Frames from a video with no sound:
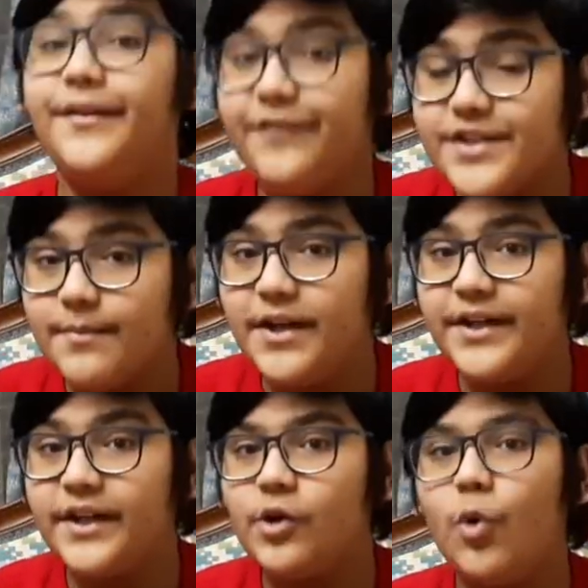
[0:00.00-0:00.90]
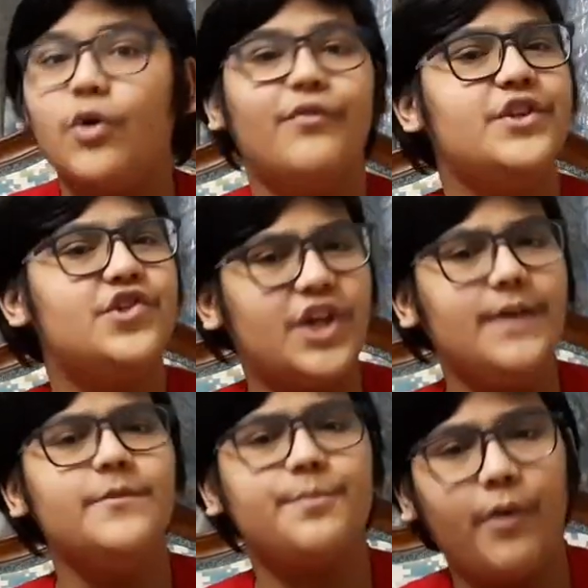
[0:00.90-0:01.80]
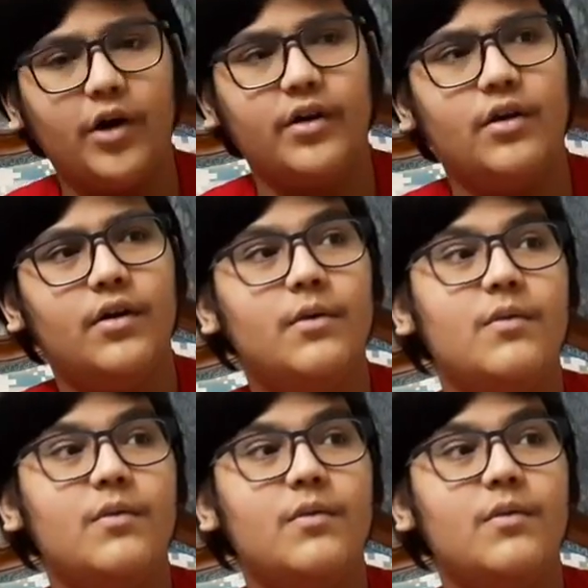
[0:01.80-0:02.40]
invisibility cloak with James Potter.